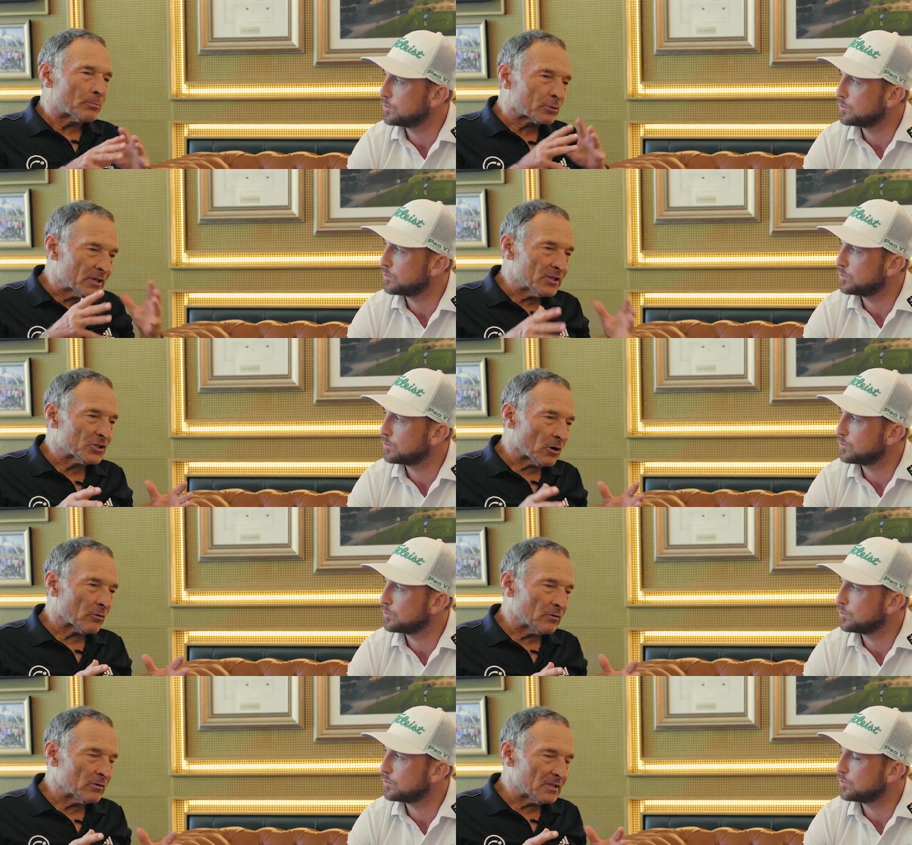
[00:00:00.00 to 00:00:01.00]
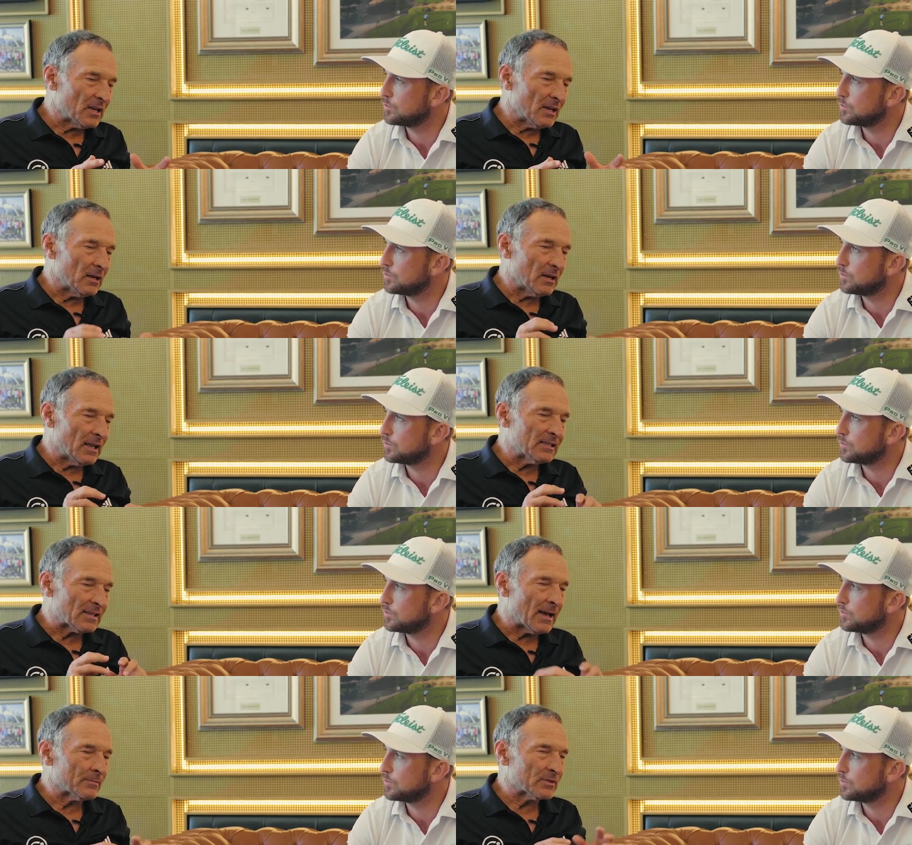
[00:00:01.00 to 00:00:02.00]
Speaker 1: pre-shot routine
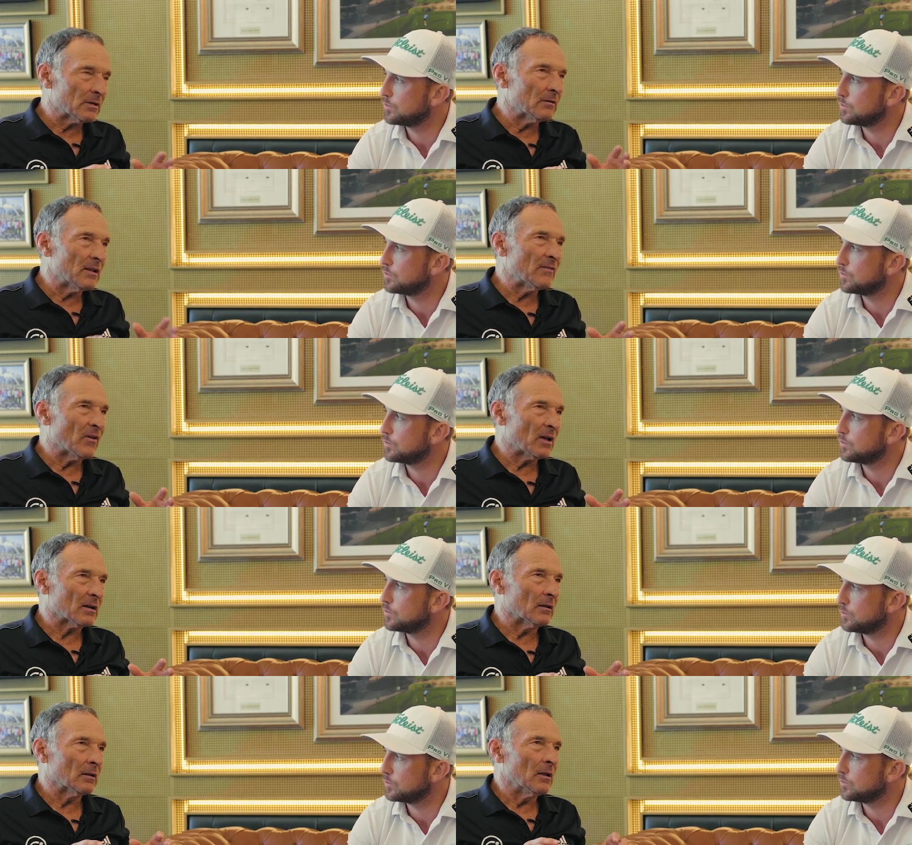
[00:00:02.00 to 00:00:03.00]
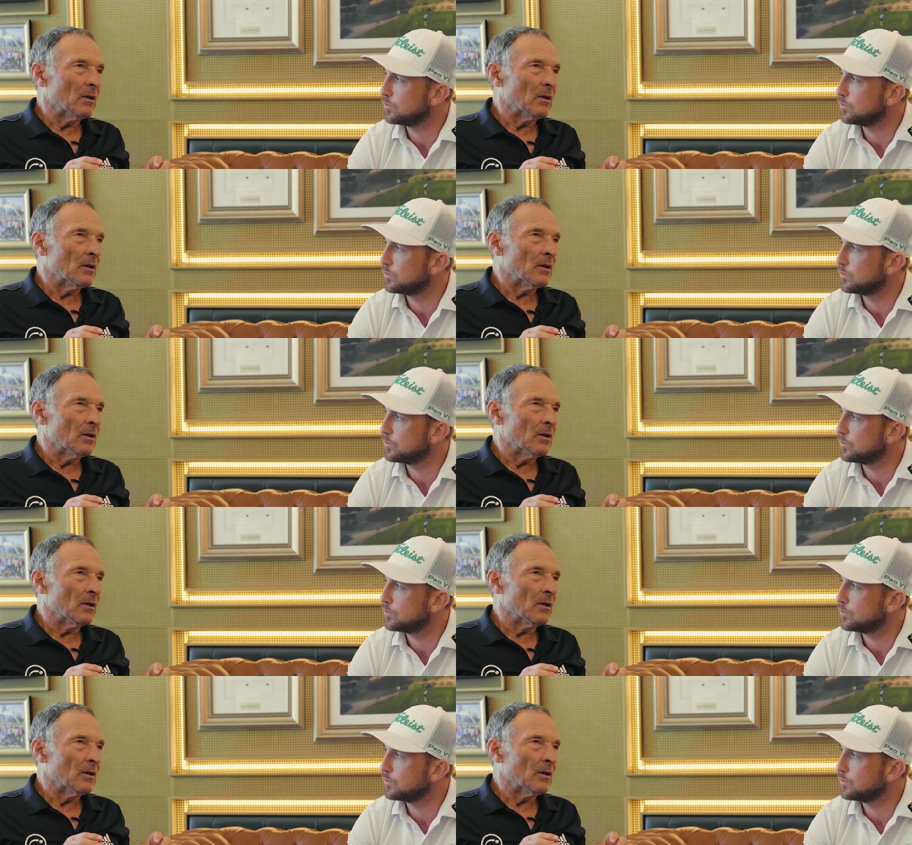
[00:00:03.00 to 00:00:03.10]
is absolutely vital.